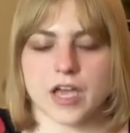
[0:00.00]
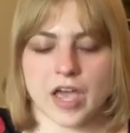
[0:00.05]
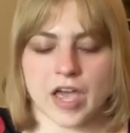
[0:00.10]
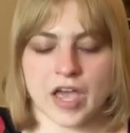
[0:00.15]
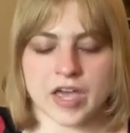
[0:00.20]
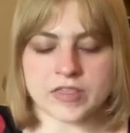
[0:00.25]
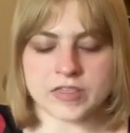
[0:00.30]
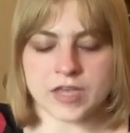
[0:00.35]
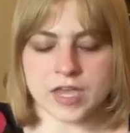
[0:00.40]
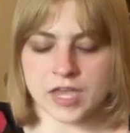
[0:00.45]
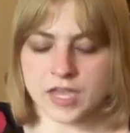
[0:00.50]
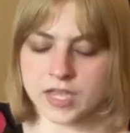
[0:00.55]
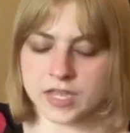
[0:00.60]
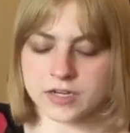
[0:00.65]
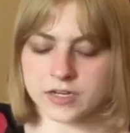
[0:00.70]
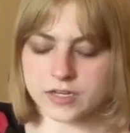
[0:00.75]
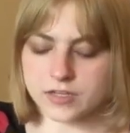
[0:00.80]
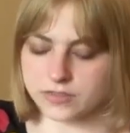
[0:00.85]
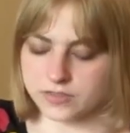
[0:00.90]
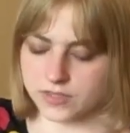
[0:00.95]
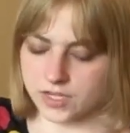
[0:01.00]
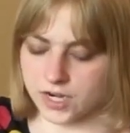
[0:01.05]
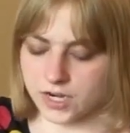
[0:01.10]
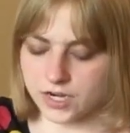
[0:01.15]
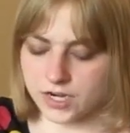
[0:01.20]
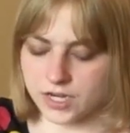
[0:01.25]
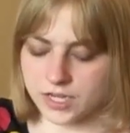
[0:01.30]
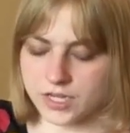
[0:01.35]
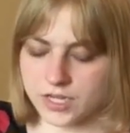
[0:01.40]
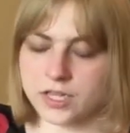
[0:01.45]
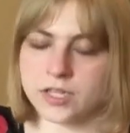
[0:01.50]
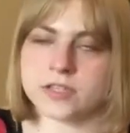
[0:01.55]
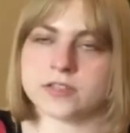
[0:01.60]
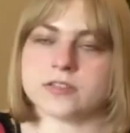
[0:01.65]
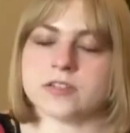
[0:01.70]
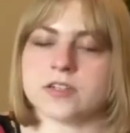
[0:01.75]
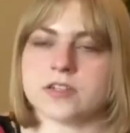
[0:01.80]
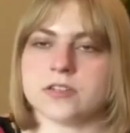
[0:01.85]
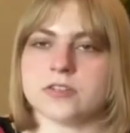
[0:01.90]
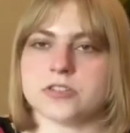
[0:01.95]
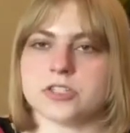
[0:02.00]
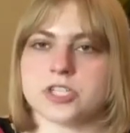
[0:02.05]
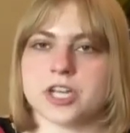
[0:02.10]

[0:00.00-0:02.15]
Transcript: And then there is another